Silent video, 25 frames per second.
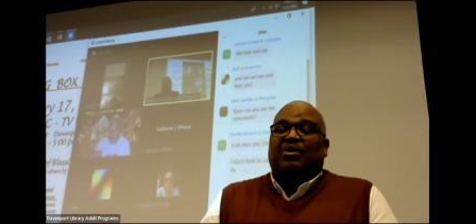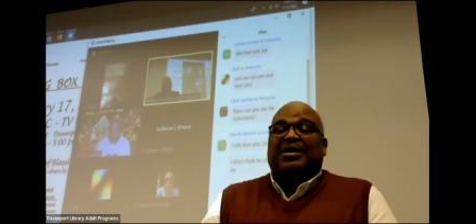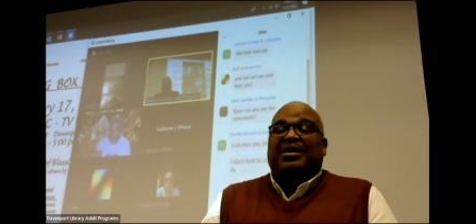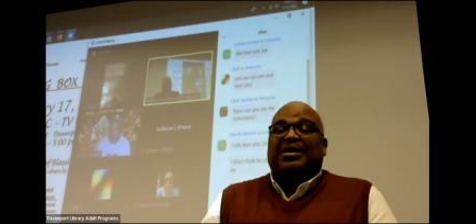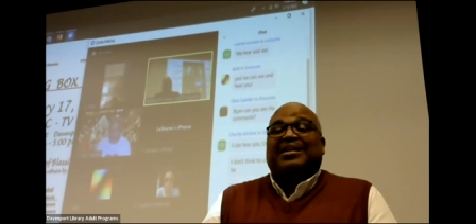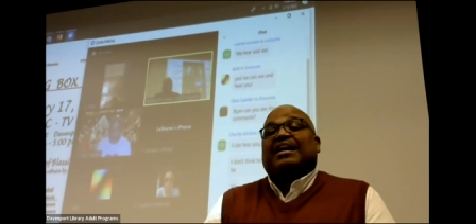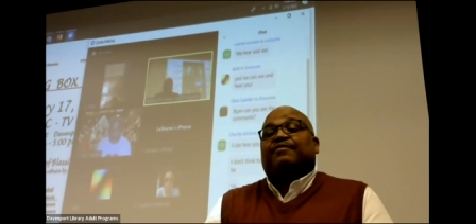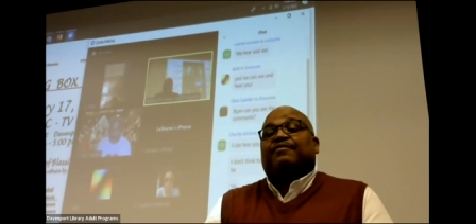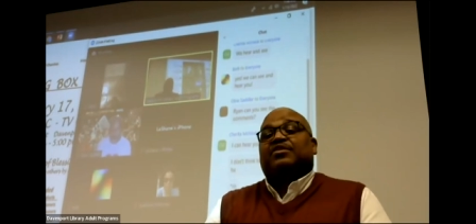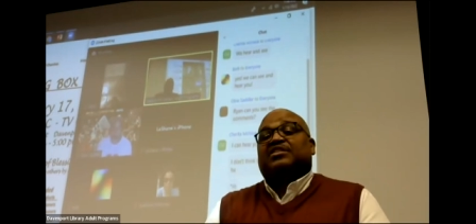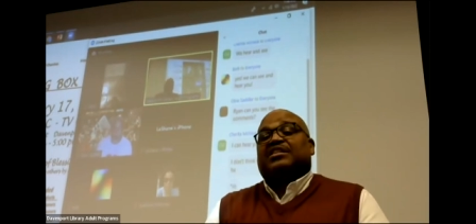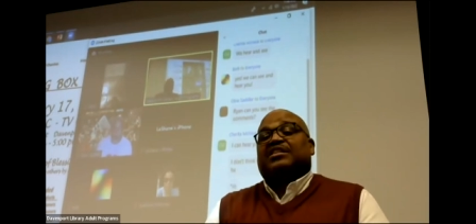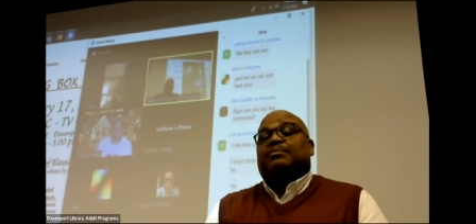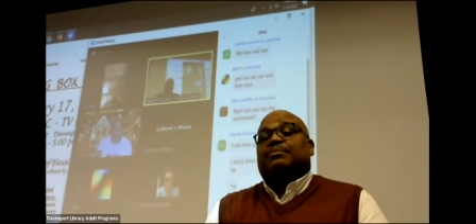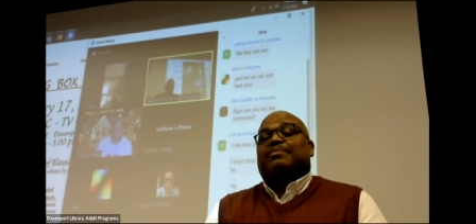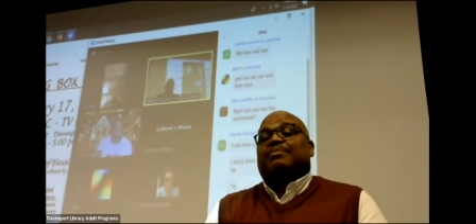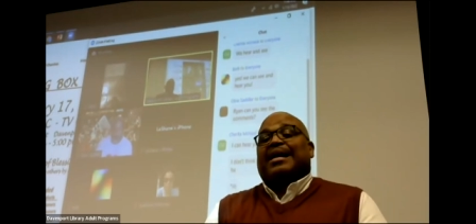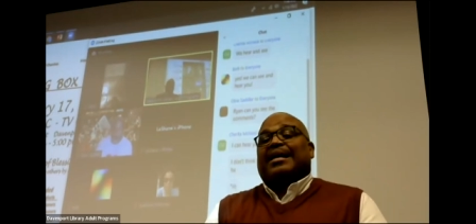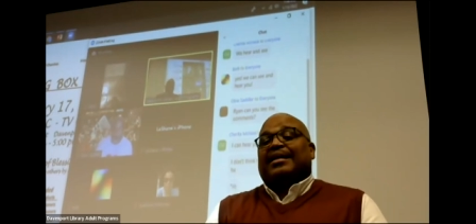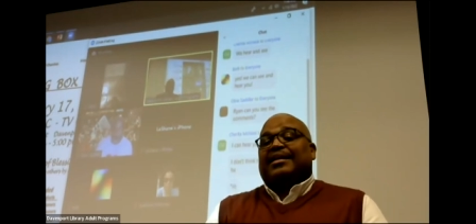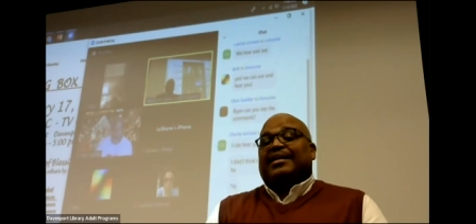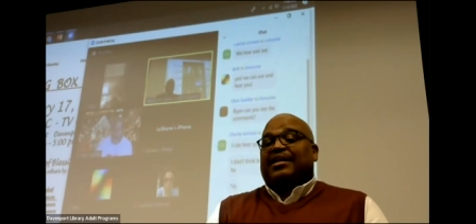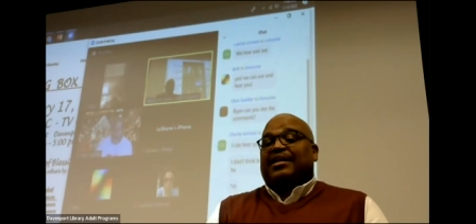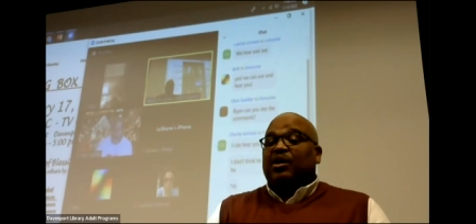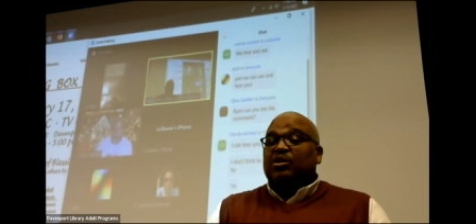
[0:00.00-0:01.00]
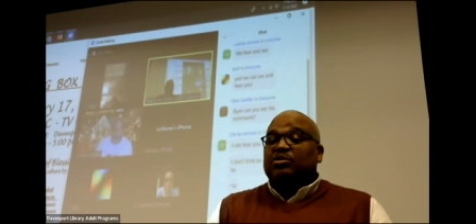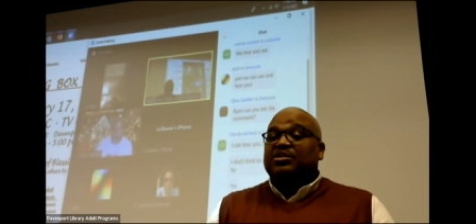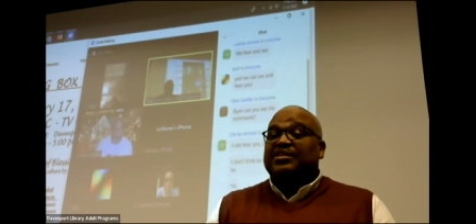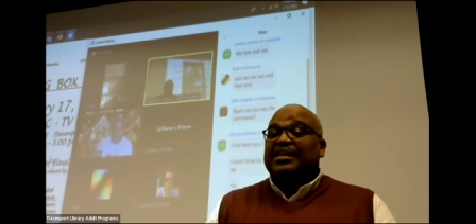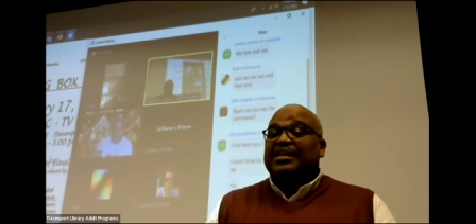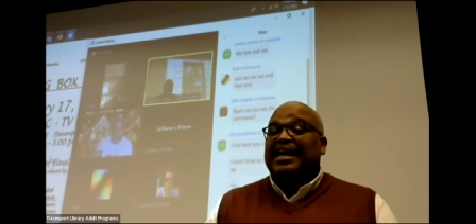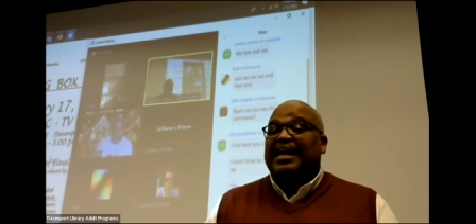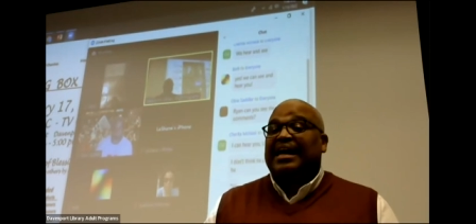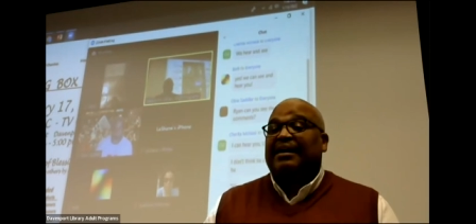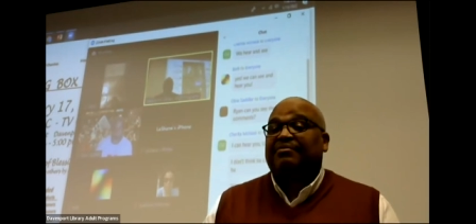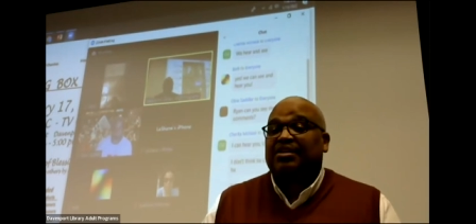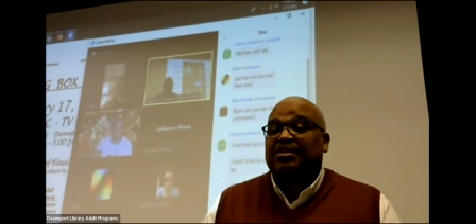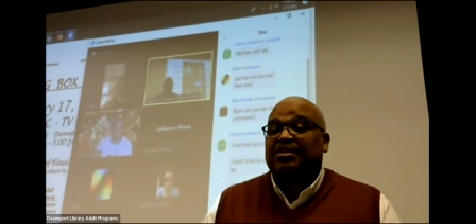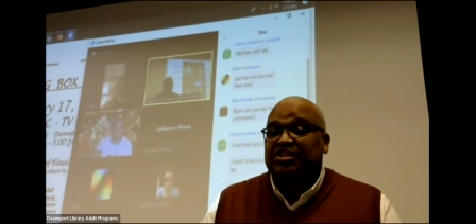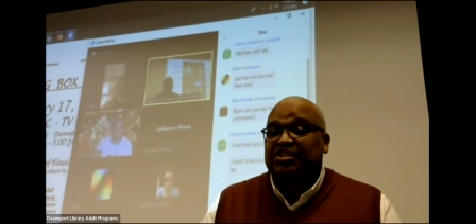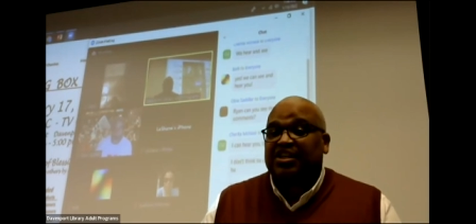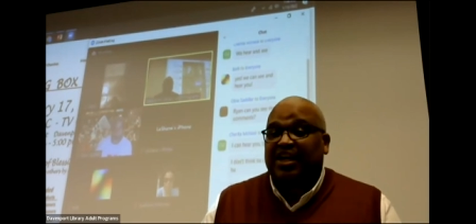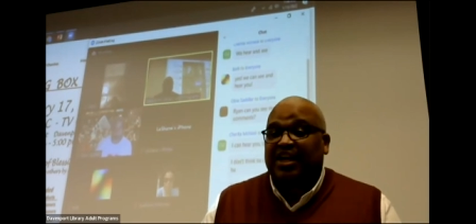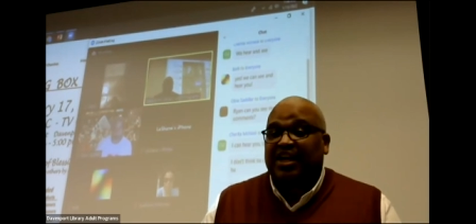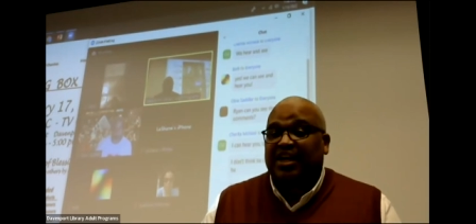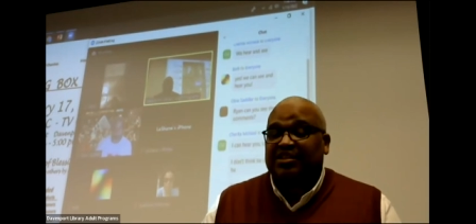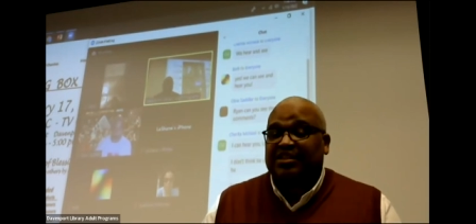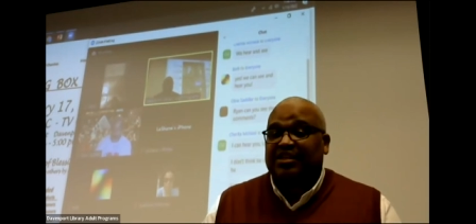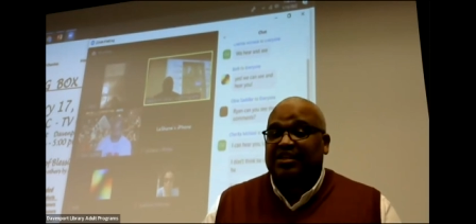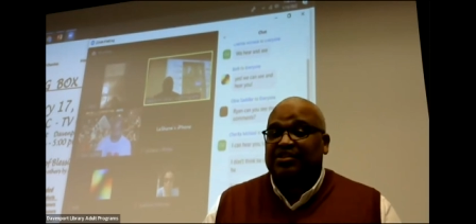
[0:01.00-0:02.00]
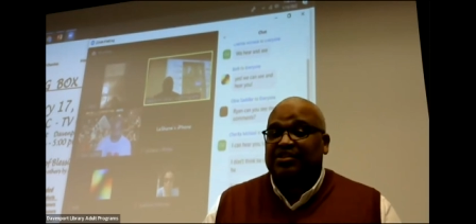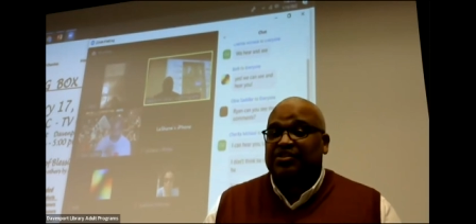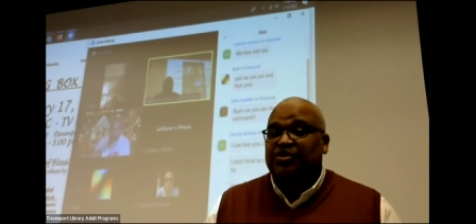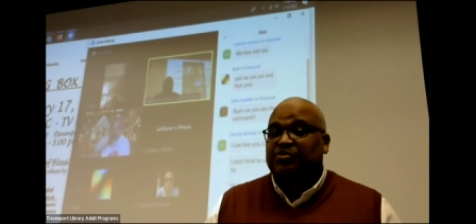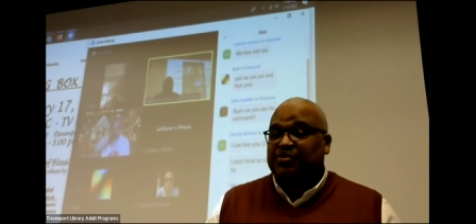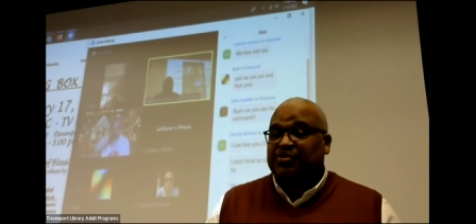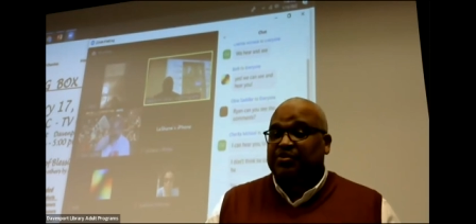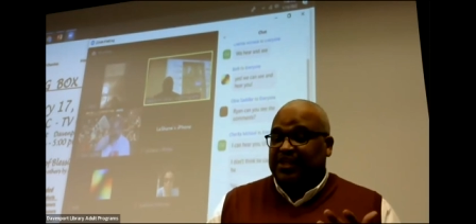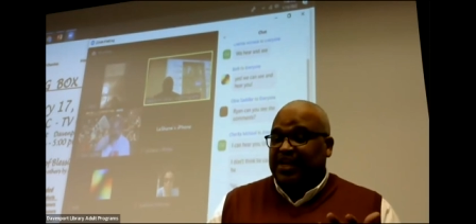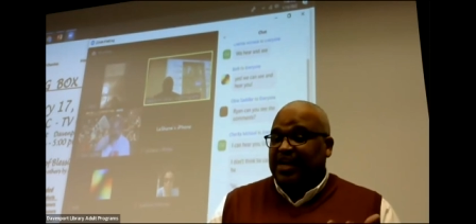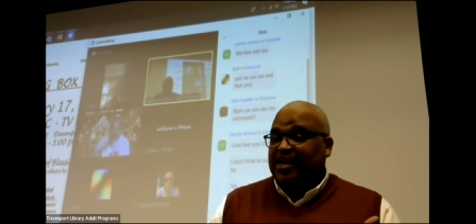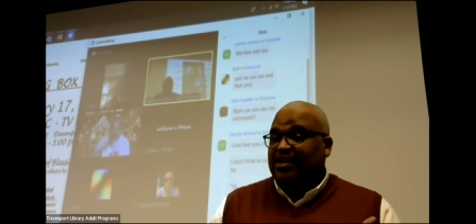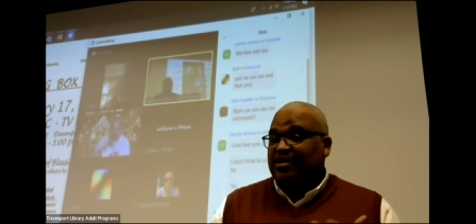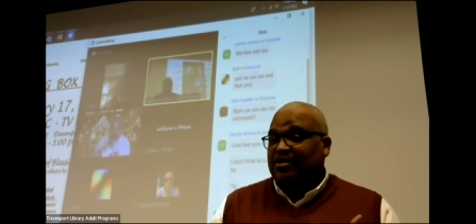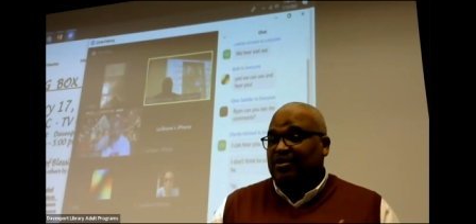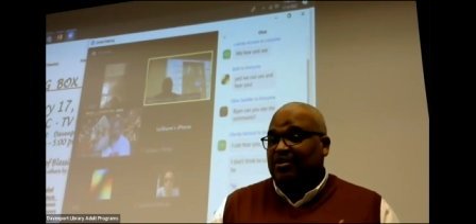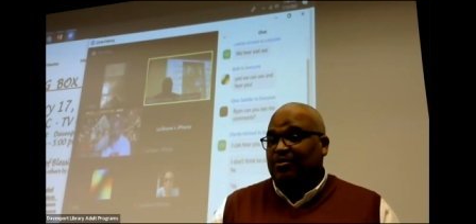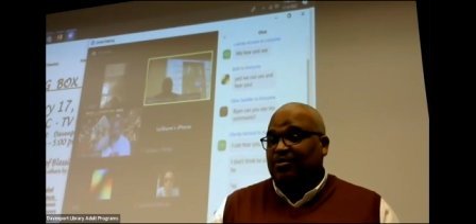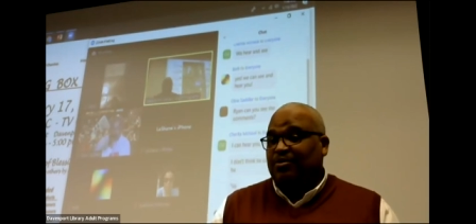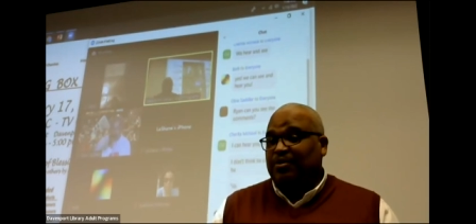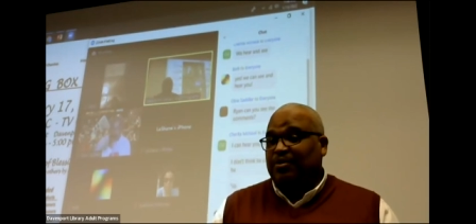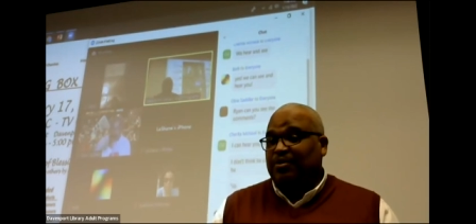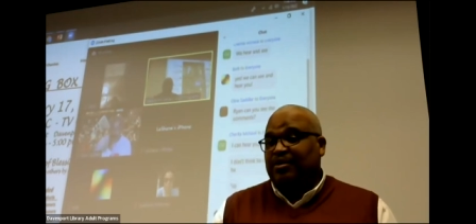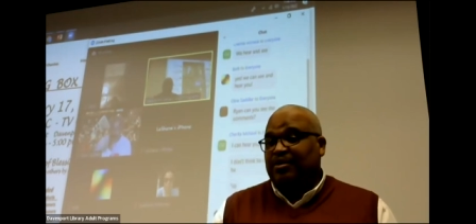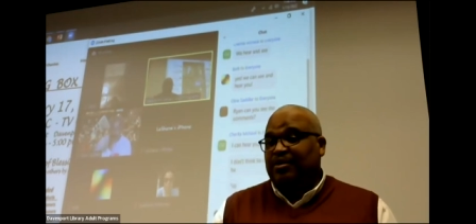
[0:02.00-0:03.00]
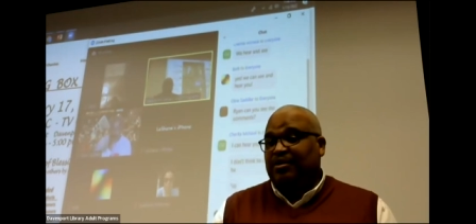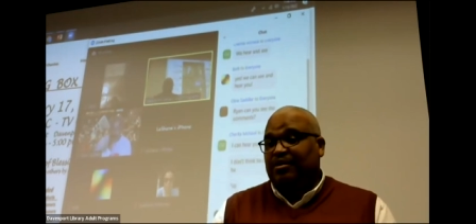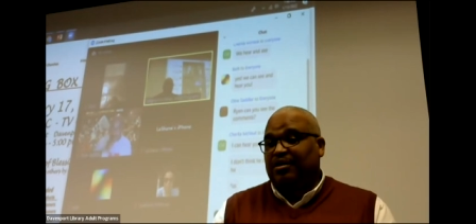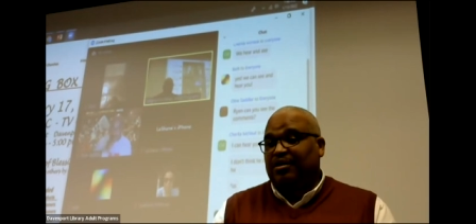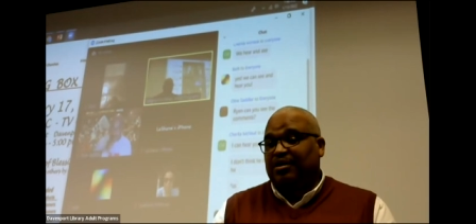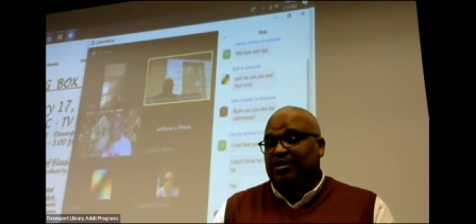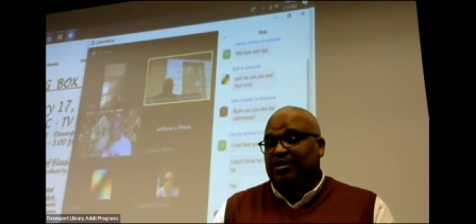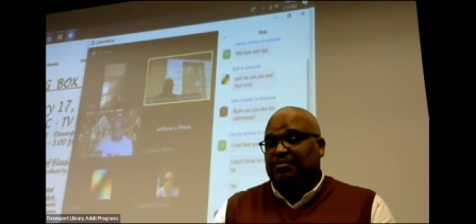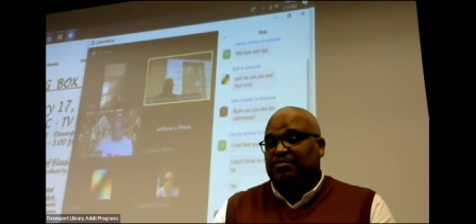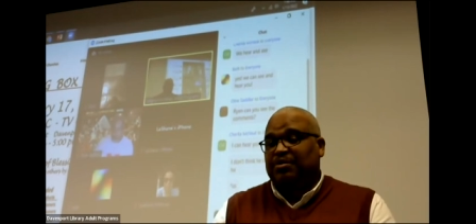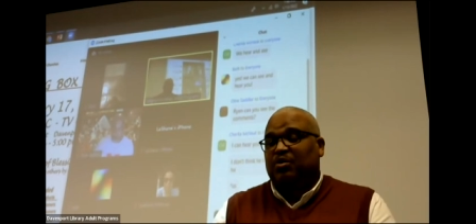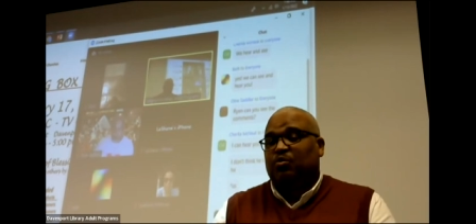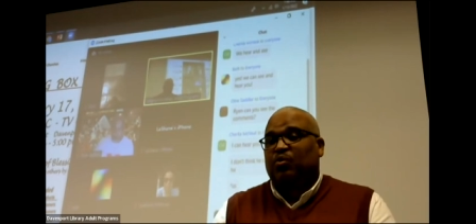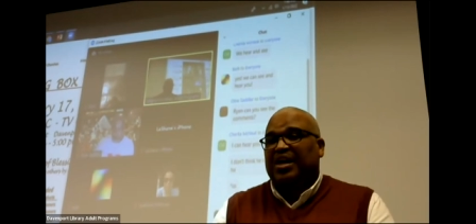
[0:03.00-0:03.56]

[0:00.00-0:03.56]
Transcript: We like for somebody else to have to change, as you stated already earlier,